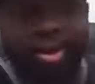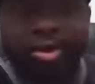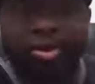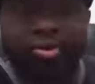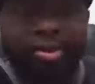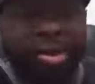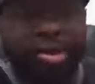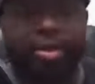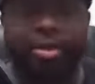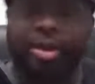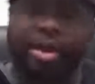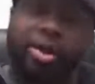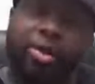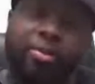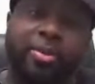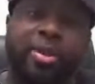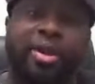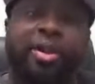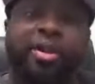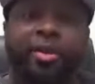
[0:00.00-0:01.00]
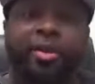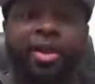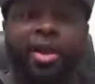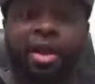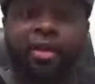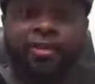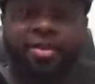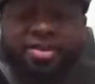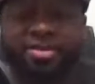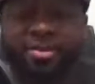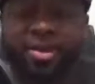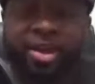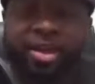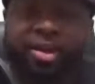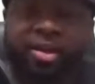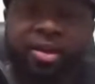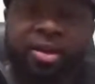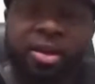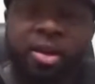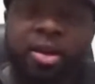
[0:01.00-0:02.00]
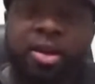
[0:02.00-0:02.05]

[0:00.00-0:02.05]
I hope that he recovers, man.